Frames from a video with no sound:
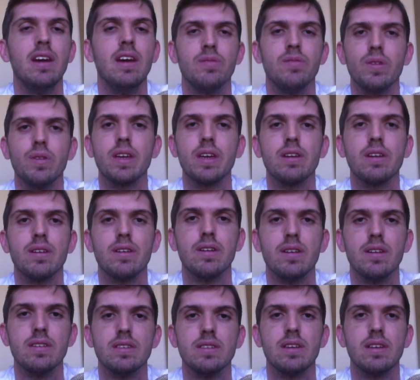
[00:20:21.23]
rookie
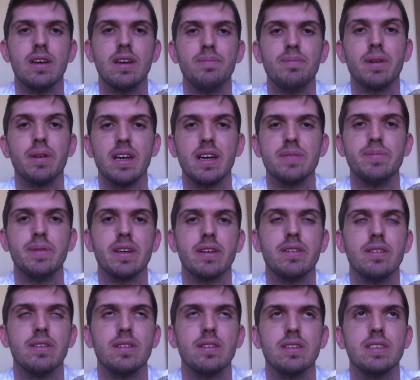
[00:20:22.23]
cards and prospect
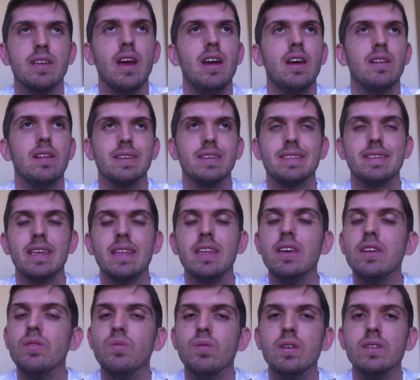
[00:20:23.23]
cards. Let's say that
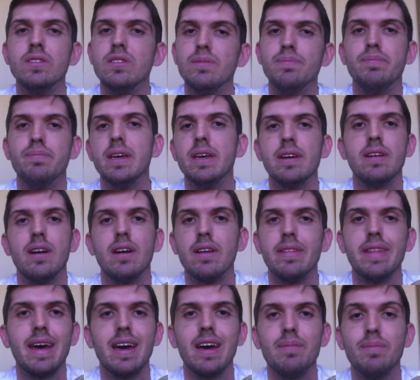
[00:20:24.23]
you want to bid on
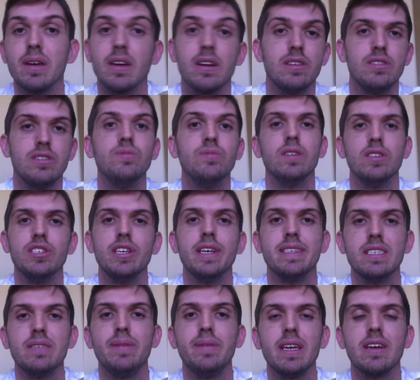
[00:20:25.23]
that because you want
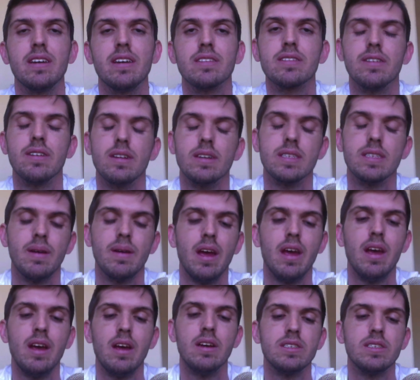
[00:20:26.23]
Jason Dominguez cards.
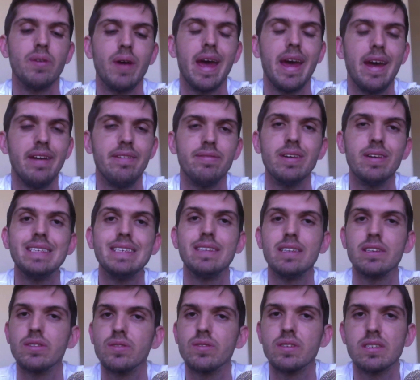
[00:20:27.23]
So every
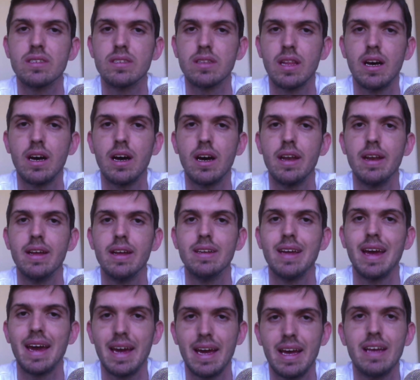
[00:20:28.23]
single slot
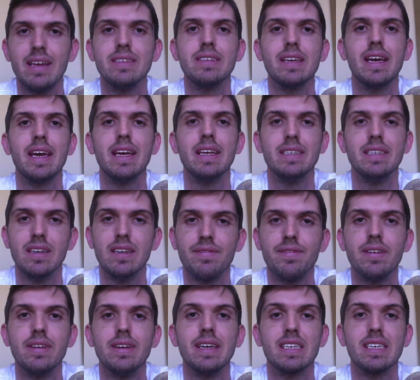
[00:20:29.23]
has a
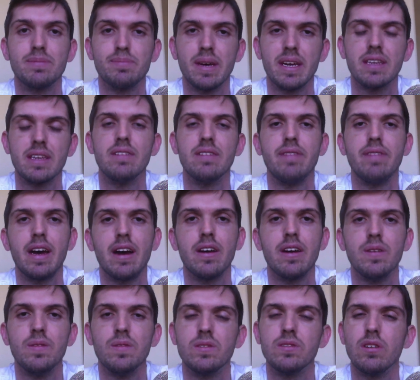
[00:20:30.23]
different expected
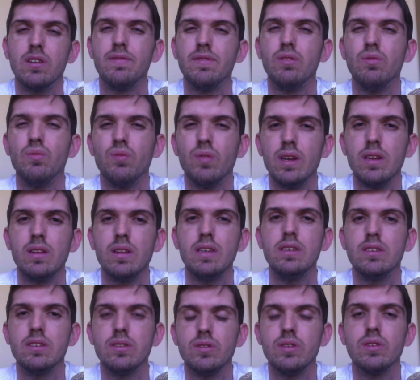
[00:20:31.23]
value. So if you really
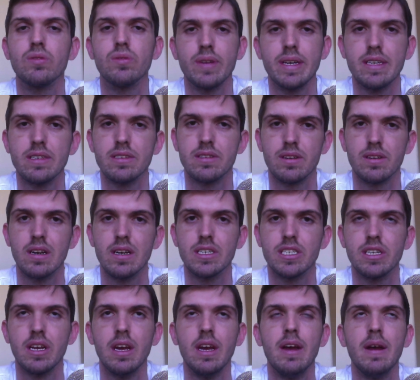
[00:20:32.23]
do your research